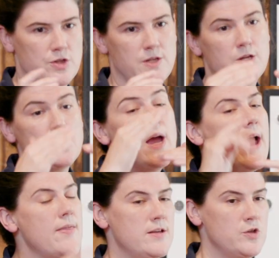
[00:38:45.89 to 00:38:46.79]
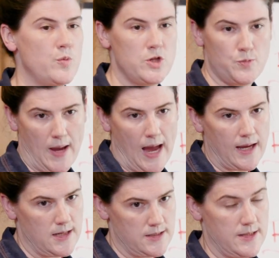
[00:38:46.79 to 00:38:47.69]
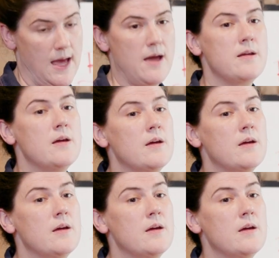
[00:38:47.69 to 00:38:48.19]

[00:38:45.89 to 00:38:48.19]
and such, and then switch back into that